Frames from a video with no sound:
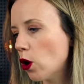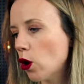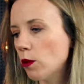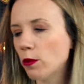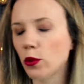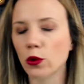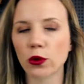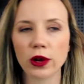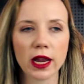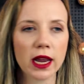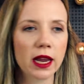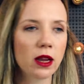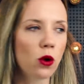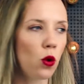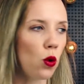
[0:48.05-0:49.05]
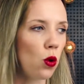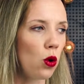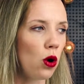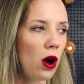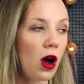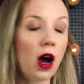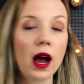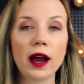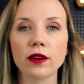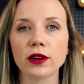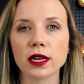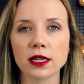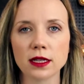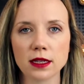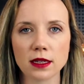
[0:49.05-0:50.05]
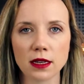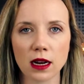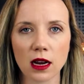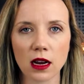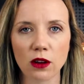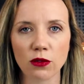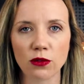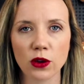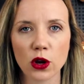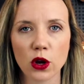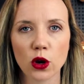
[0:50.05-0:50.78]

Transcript: onboarding or hiring staff,